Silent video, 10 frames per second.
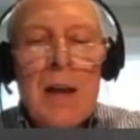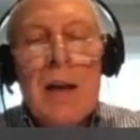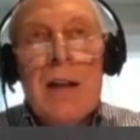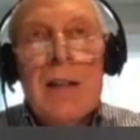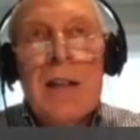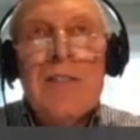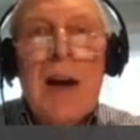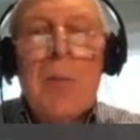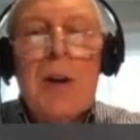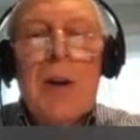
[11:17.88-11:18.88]
Let's now
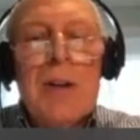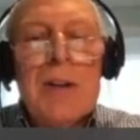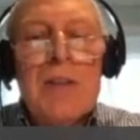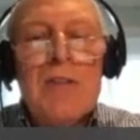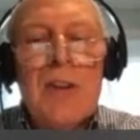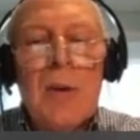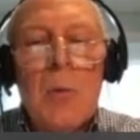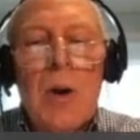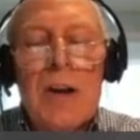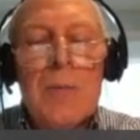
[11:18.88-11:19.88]
briefly consider what
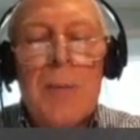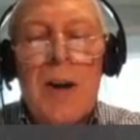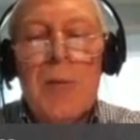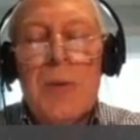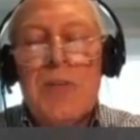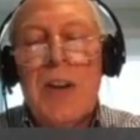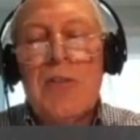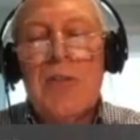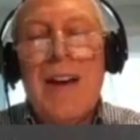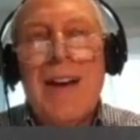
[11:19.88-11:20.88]
XBI's potential
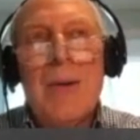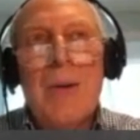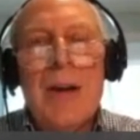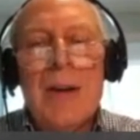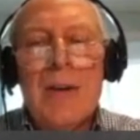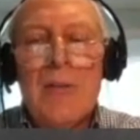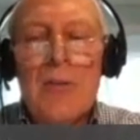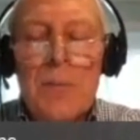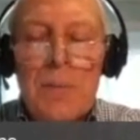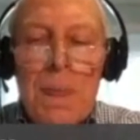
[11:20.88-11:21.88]
value add is.
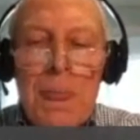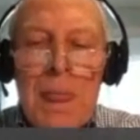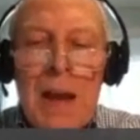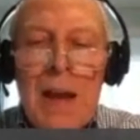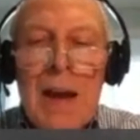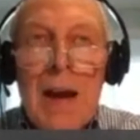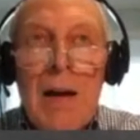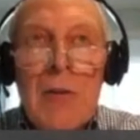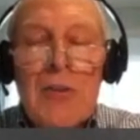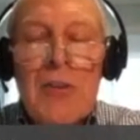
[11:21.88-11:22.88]

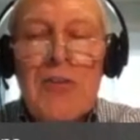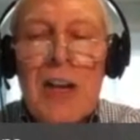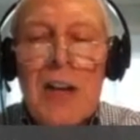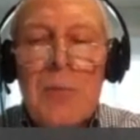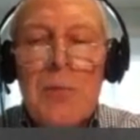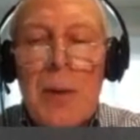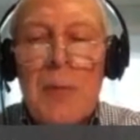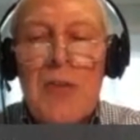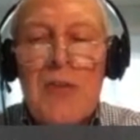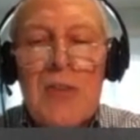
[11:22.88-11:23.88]
Our just stated
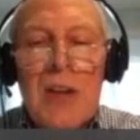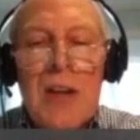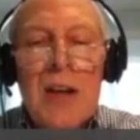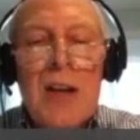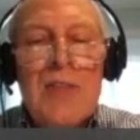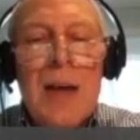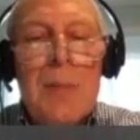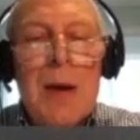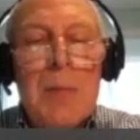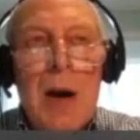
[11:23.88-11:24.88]
premise is that
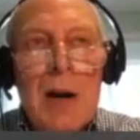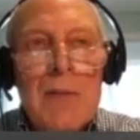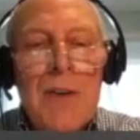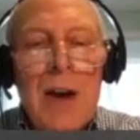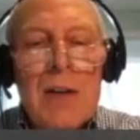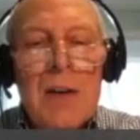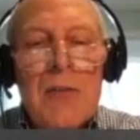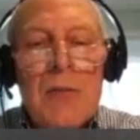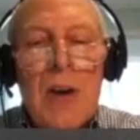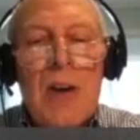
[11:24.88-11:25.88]
by modifying
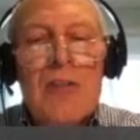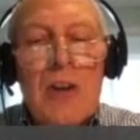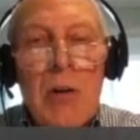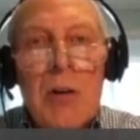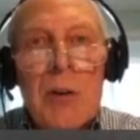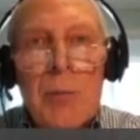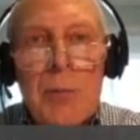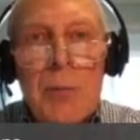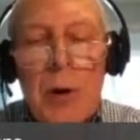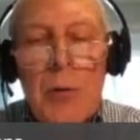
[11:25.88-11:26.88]
Australia's current
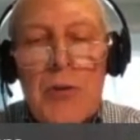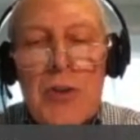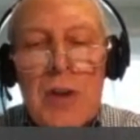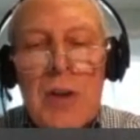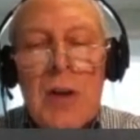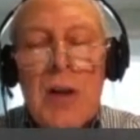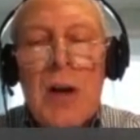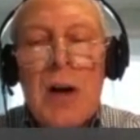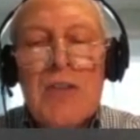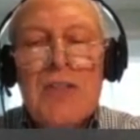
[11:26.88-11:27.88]
approach,
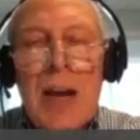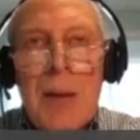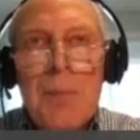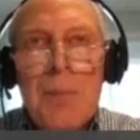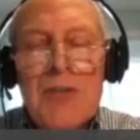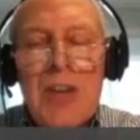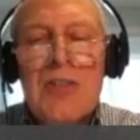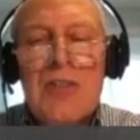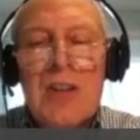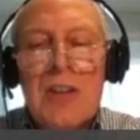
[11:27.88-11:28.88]
untapped
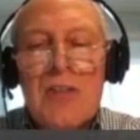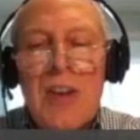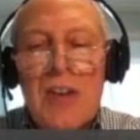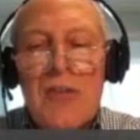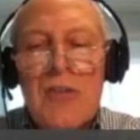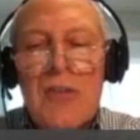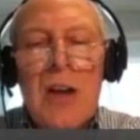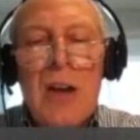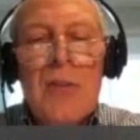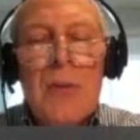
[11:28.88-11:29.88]
potential exists
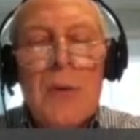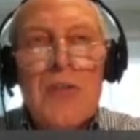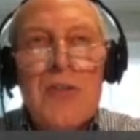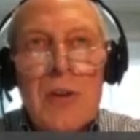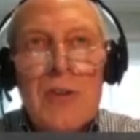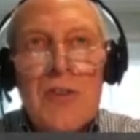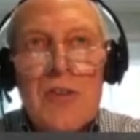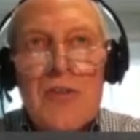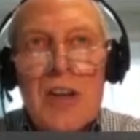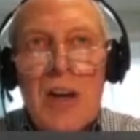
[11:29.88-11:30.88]
through a
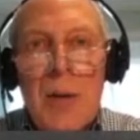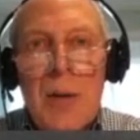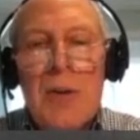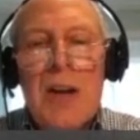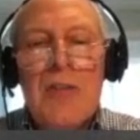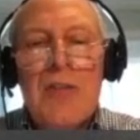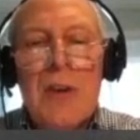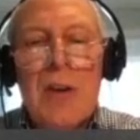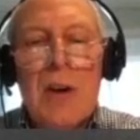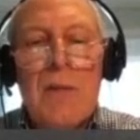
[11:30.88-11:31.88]
synergistic
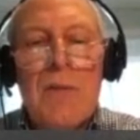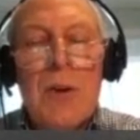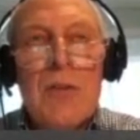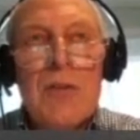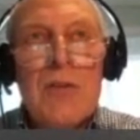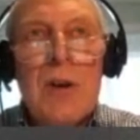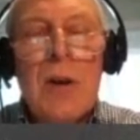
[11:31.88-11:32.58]
combination of, first,